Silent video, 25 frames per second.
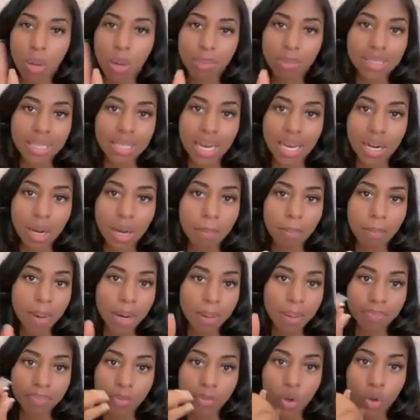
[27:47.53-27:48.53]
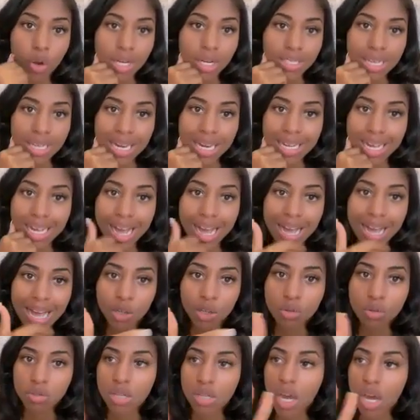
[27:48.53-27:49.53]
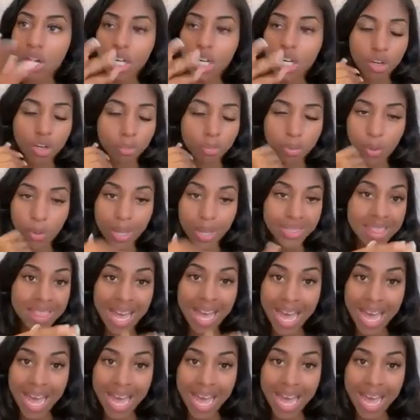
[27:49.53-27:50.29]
I'm going to date a bum or date a guy who's underemployed.